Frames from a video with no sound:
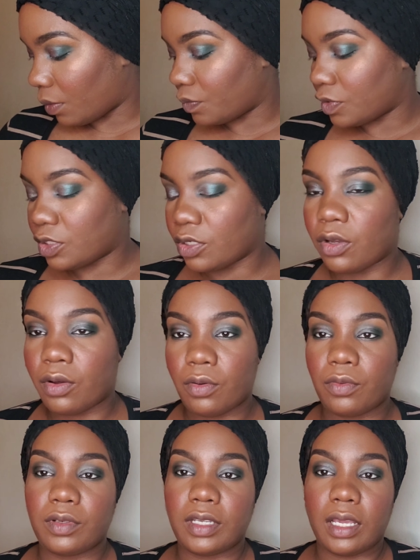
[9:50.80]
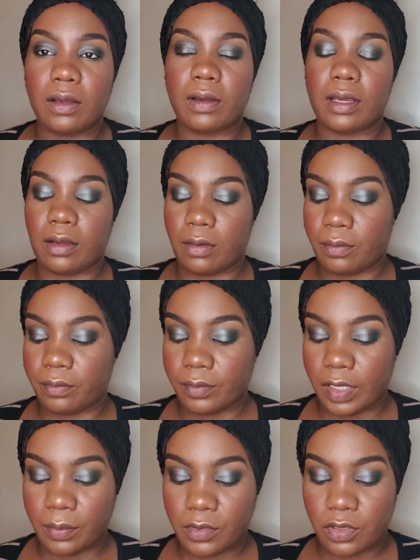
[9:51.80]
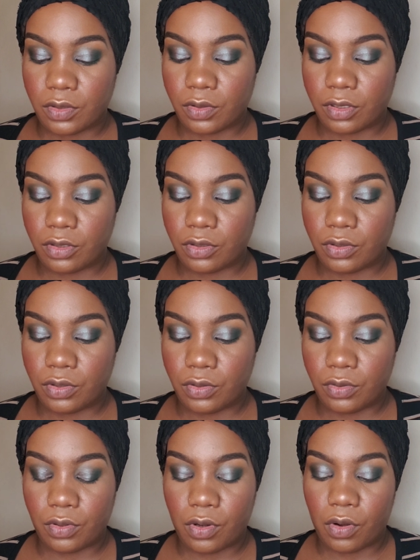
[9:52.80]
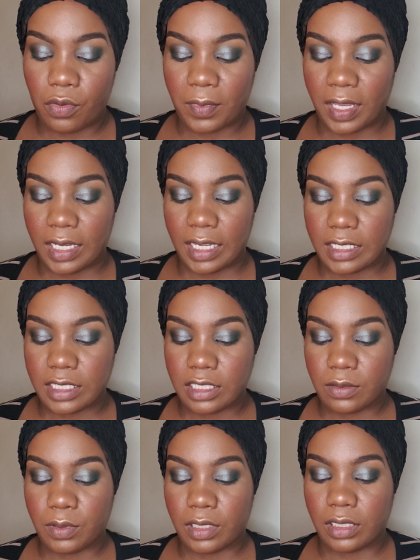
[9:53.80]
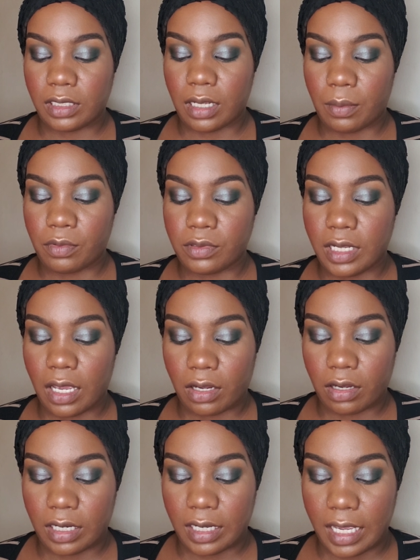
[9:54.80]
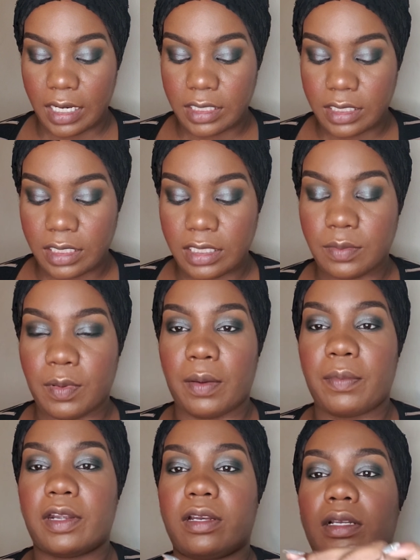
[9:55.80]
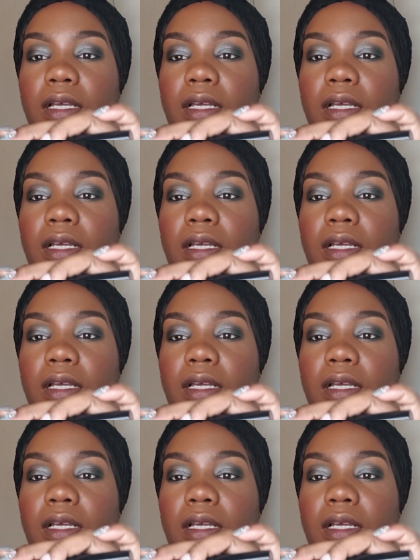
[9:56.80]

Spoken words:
So now I'm just going to coat my lashes with the Double Decker Lashes by Butter